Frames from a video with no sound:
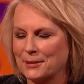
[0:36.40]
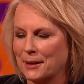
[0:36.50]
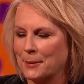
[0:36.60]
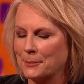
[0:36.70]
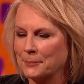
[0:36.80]
was
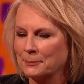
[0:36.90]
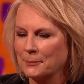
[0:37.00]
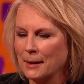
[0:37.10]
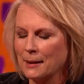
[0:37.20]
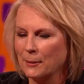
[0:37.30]
when
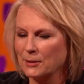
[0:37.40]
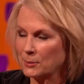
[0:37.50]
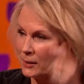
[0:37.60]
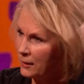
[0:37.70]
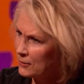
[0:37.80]

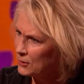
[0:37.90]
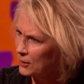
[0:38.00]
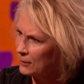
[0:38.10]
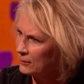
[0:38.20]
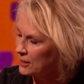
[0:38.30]
I was
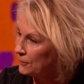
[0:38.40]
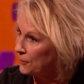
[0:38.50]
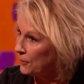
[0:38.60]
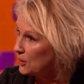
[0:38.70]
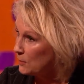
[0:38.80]
doing did
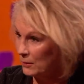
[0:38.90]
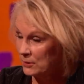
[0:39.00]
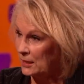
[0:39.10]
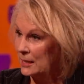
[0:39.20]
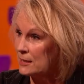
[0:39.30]
the first play.
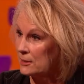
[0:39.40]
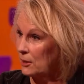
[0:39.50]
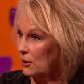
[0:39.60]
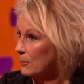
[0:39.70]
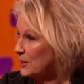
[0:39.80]
It was years
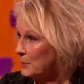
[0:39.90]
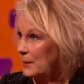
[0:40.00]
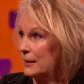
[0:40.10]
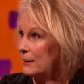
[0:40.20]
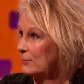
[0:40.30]
ago. It must
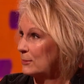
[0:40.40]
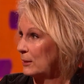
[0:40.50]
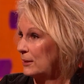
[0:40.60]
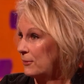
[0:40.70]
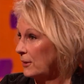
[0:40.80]
be
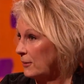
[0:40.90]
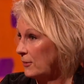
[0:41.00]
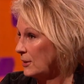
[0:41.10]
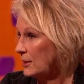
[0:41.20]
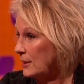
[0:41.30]
25,
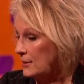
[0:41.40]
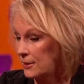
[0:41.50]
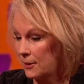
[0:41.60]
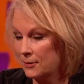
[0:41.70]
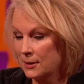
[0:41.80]
30 years
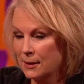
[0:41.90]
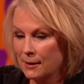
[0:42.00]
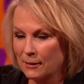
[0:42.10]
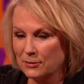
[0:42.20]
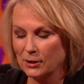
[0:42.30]
ago. I
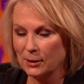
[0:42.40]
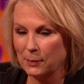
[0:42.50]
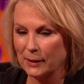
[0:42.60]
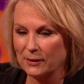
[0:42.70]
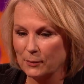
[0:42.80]
was doing a
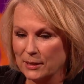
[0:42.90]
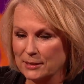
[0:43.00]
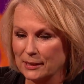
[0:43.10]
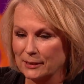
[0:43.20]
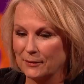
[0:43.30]
play in the
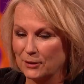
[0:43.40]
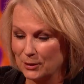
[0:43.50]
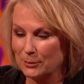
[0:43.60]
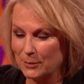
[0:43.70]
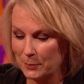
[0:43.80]
West End, and the
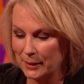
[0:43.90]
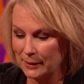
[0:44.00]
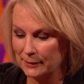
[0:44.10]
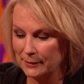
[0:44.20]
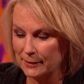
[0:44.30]
trouble with
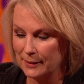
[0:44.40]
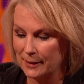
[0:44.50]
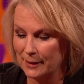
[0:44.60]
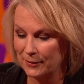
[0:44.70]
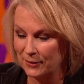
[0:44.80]
being in
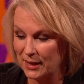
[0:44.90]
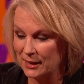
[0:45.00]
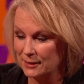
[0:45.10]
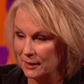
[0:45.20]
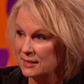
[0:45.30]
a
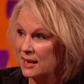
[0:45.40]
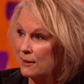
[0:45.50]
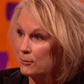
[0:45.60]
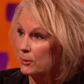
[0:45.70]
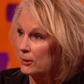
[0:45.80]
theatre is
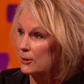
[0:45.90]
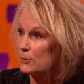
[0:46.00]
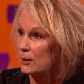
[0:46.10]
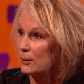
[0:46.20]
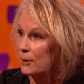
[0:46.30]
everyone
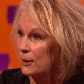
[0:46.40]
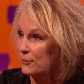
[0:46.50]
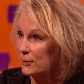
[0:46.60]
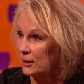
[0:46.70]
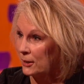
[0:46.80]
knows where you are every